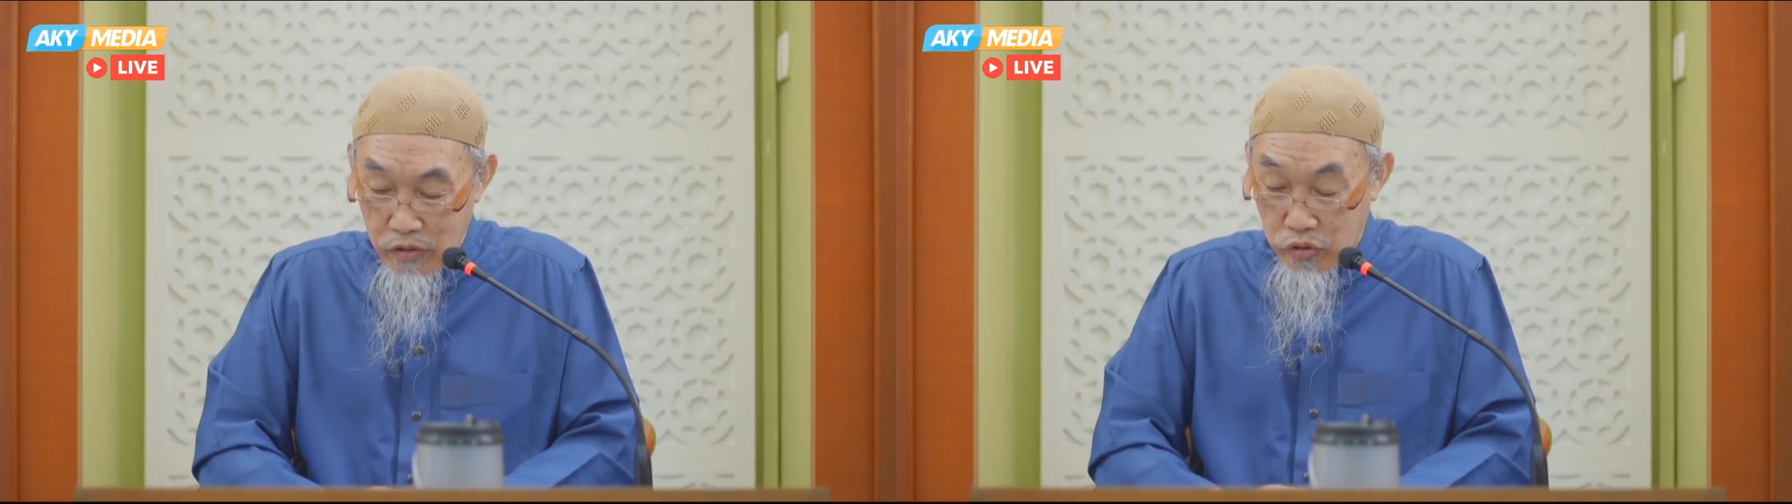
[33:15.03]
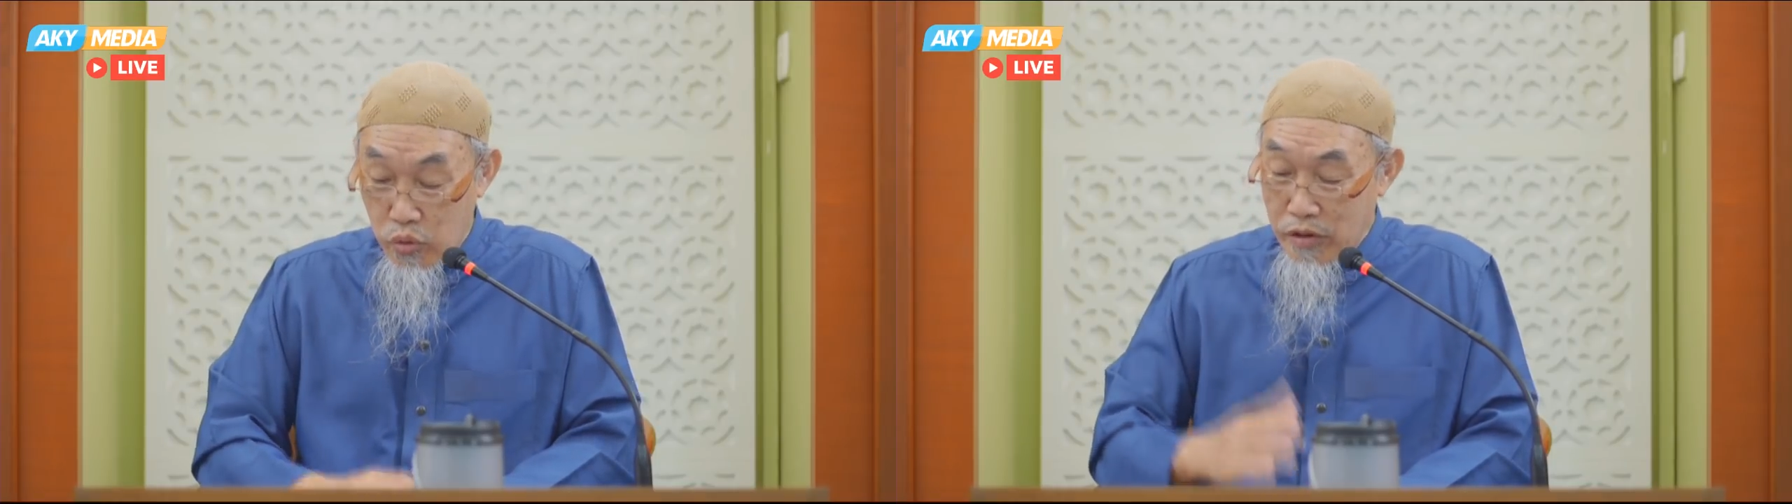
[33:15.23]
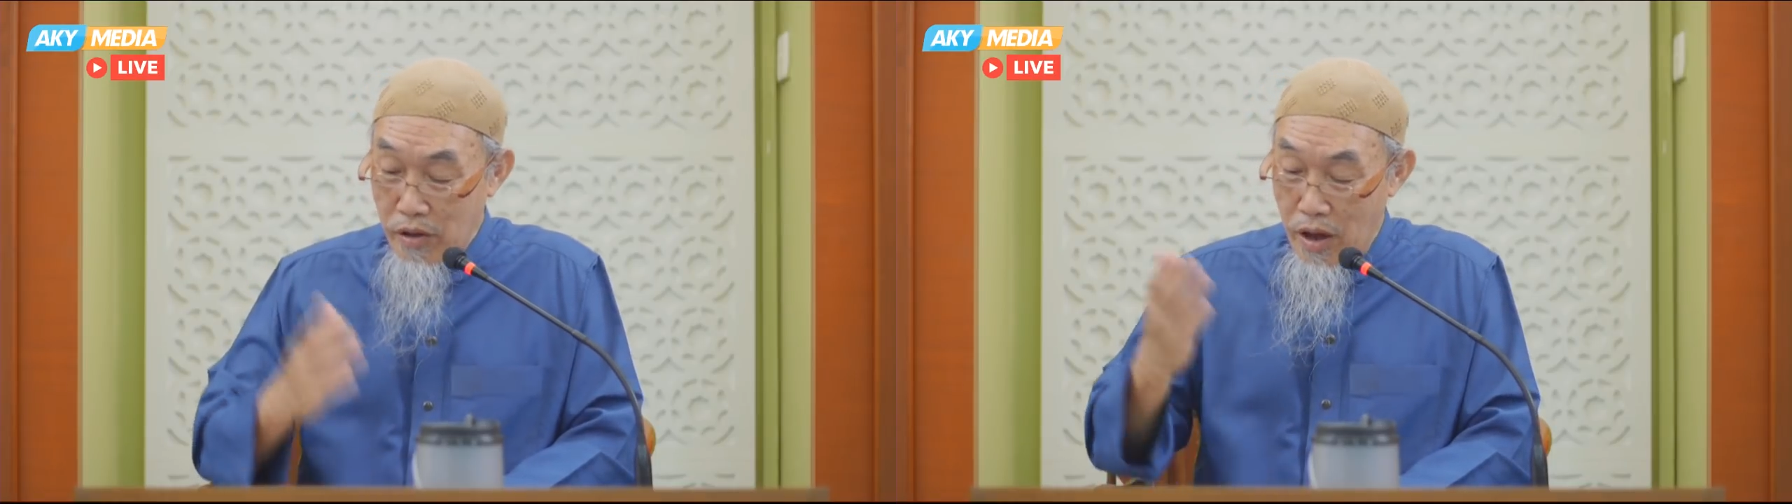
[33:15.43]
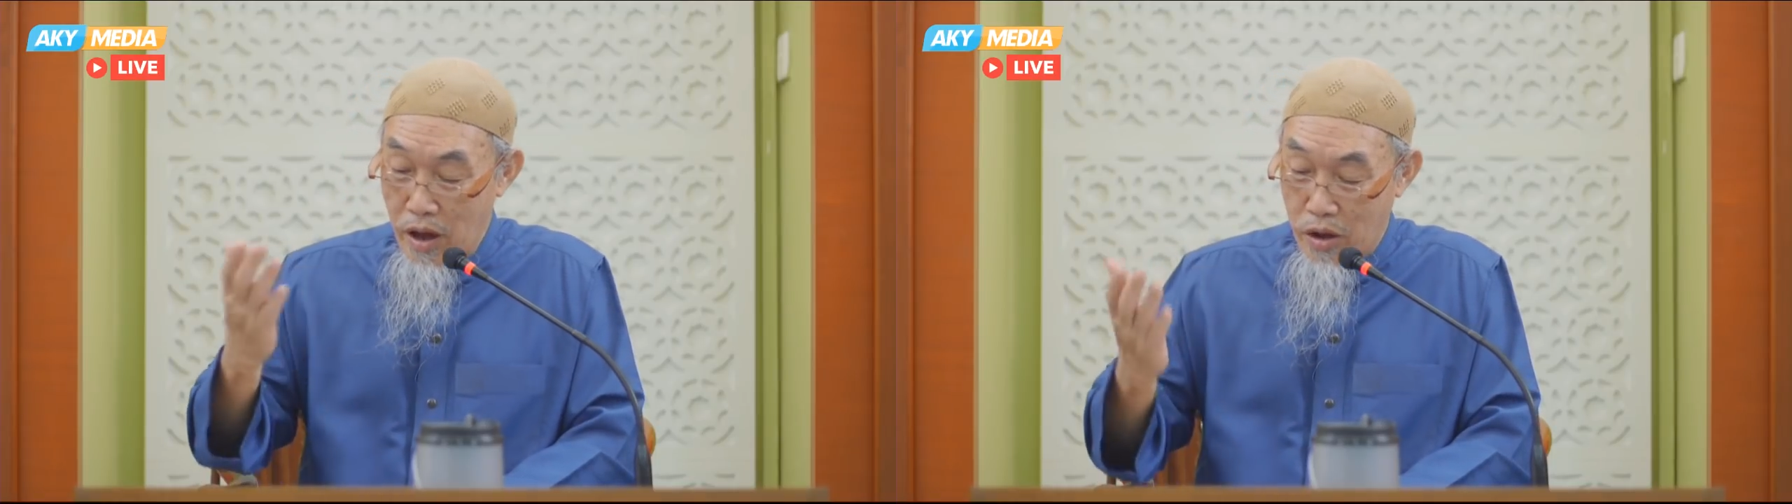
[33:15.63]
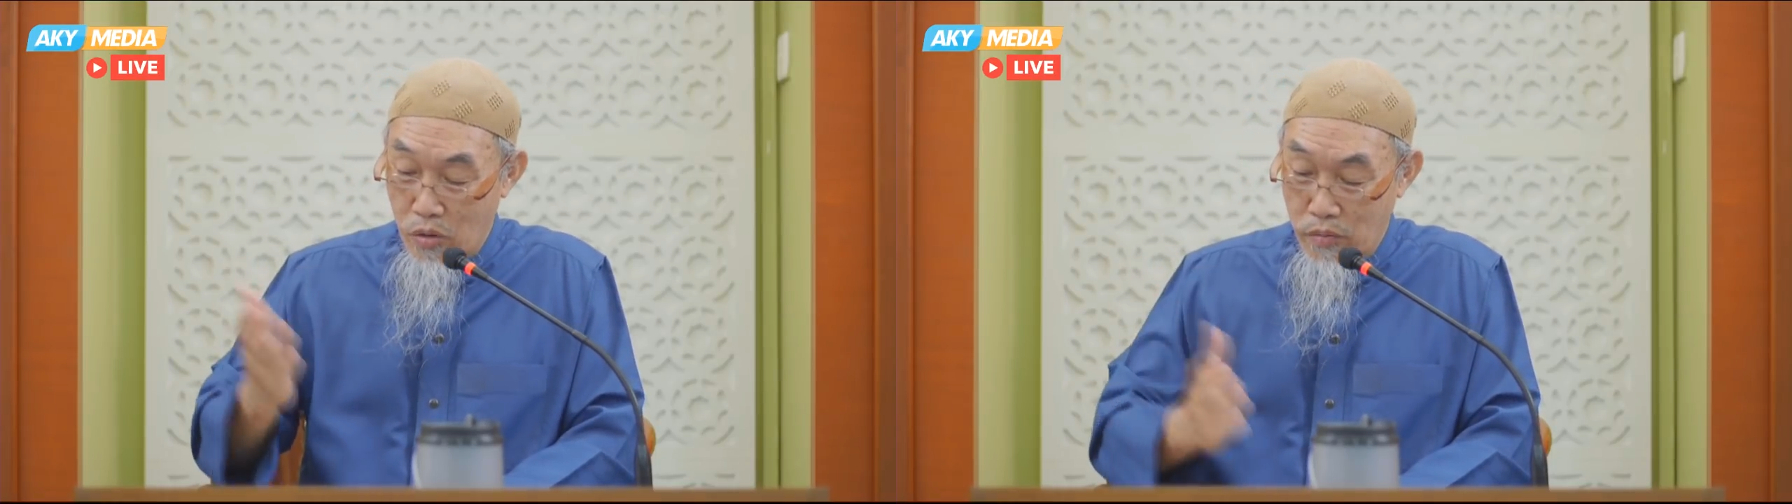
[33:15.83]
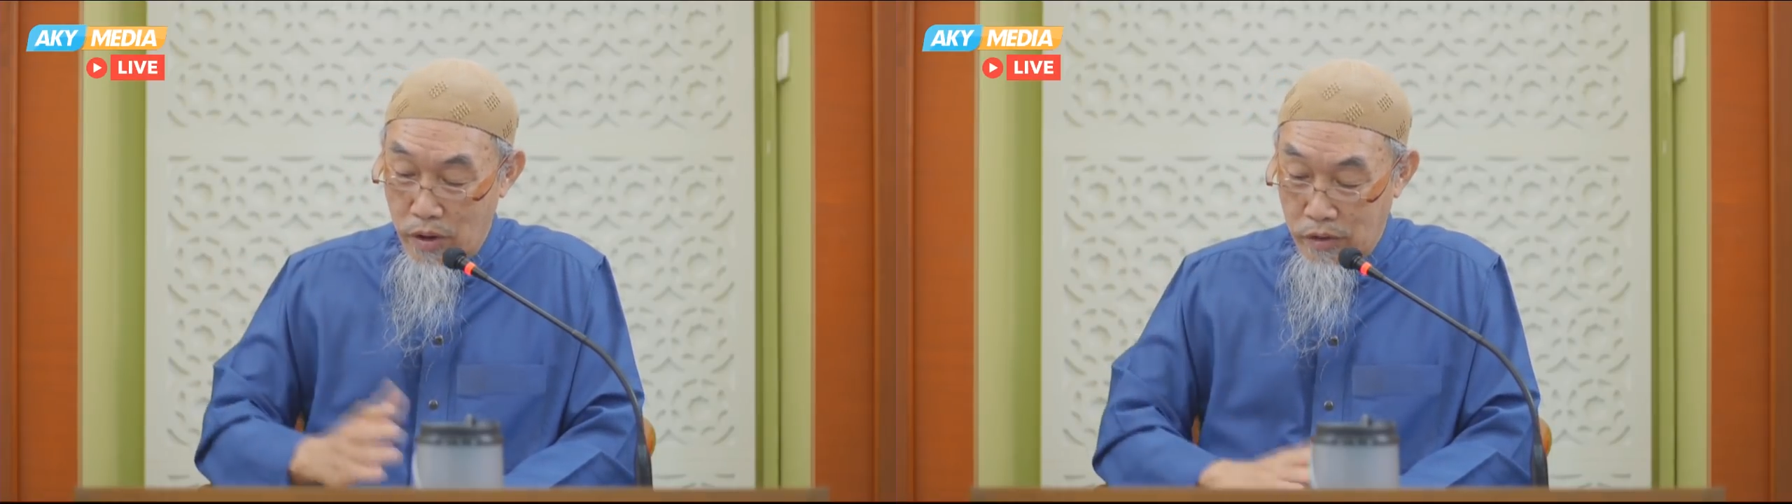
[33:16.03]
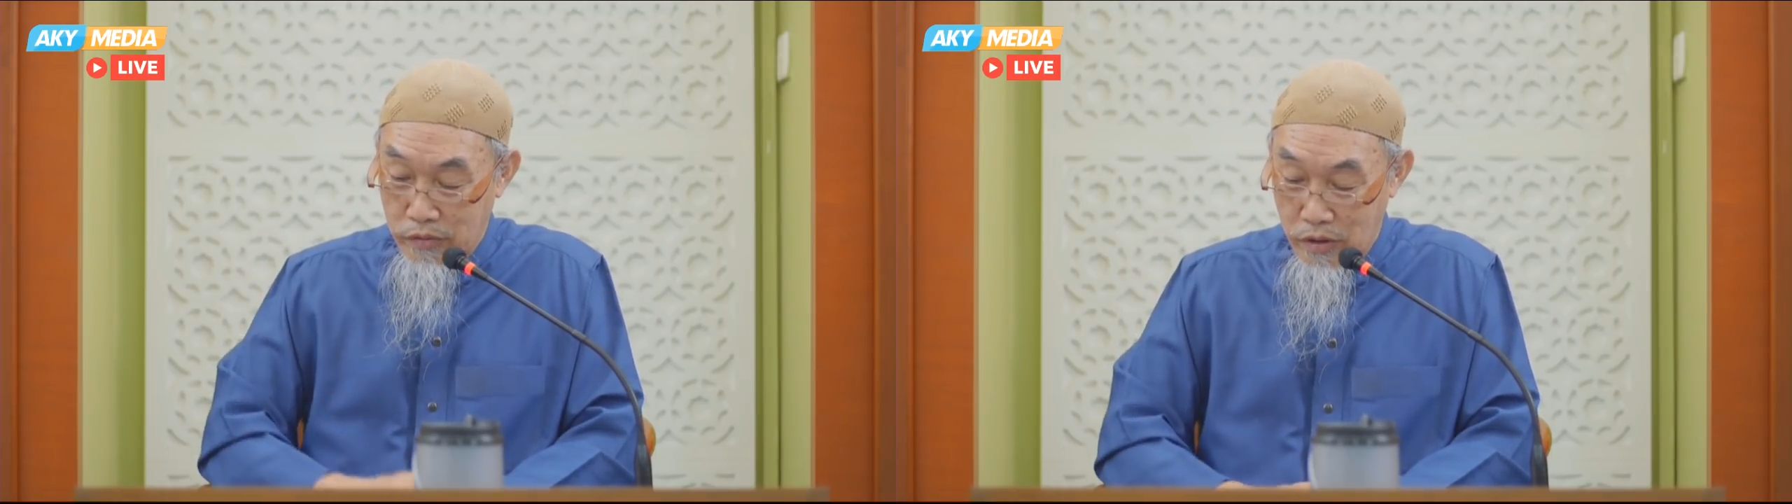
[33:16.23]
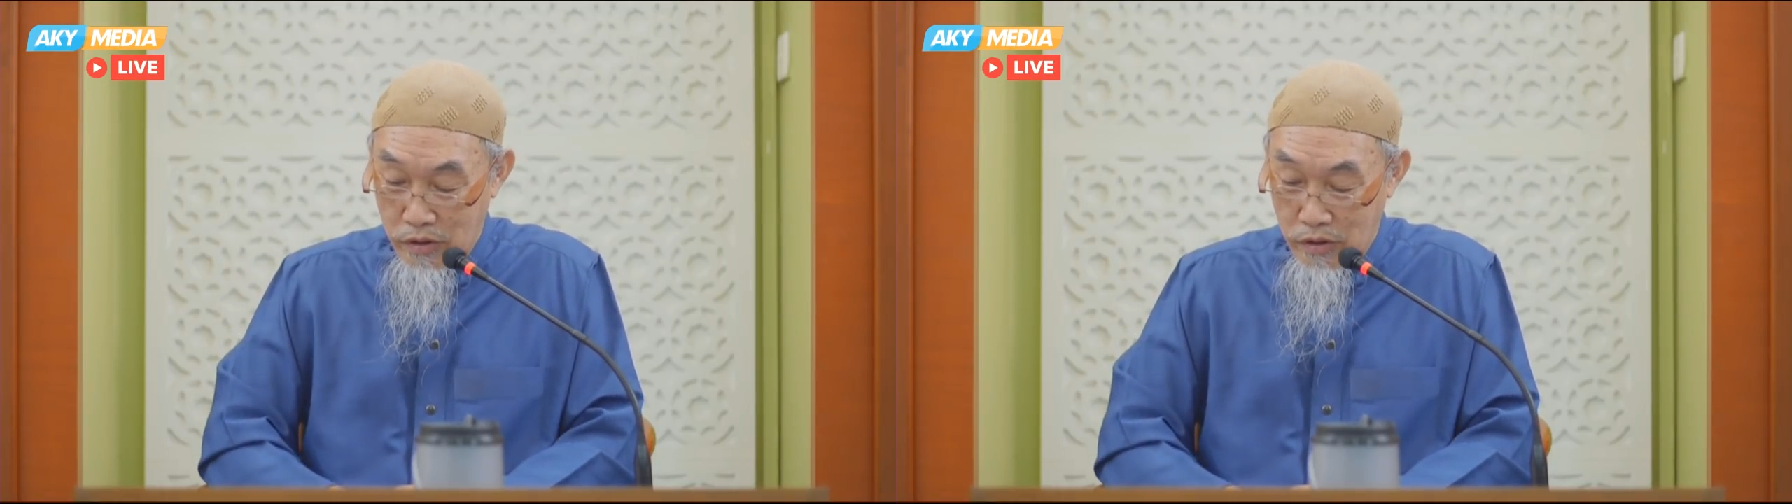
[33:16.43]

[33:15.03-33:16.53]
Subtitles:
Sweet aromas,